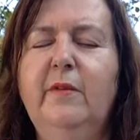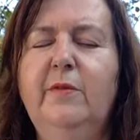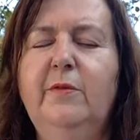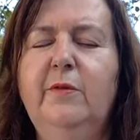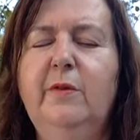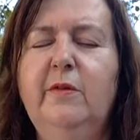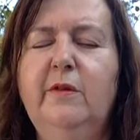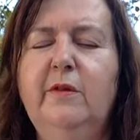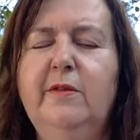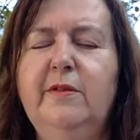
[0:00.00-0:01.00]
through your
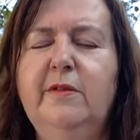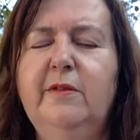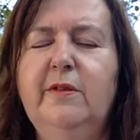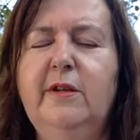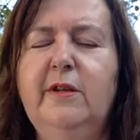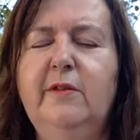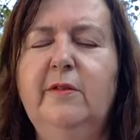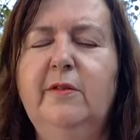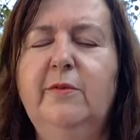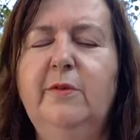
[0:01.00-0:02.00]
Earth Star Chakra,
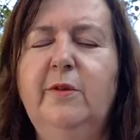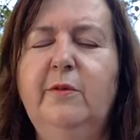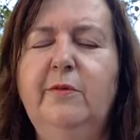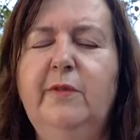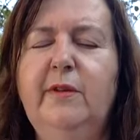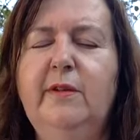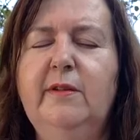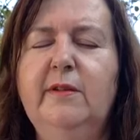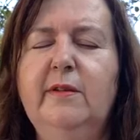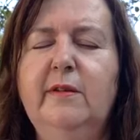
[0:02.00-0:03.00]
through your
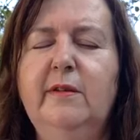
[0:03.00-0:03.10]
feet.